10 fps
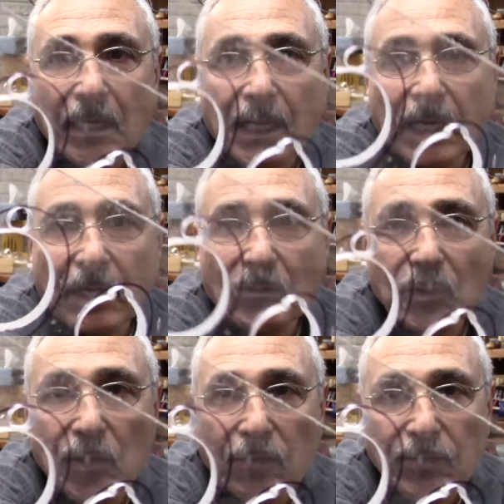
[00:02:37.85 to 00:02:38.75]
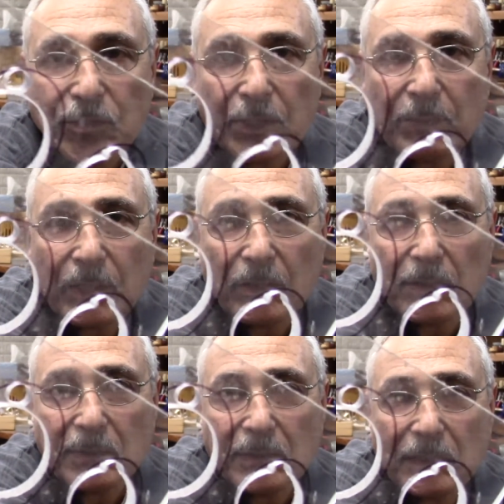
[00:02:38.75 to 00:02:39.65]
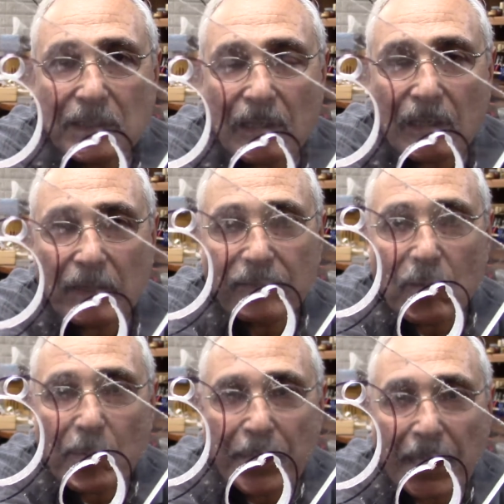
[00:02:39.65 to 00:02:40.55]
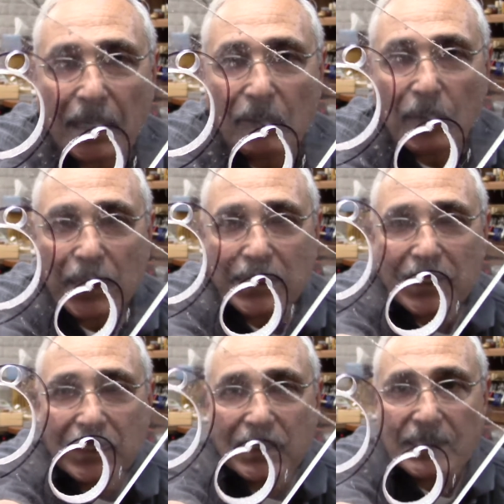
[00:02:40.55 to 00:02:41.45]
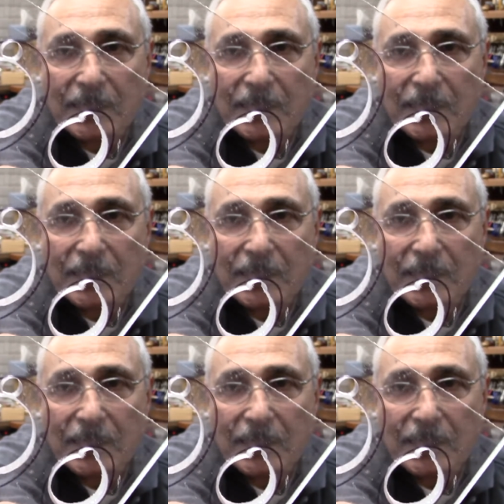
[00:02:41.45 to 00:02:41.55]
and with the oval shape, because there's a lot of opening, what I did is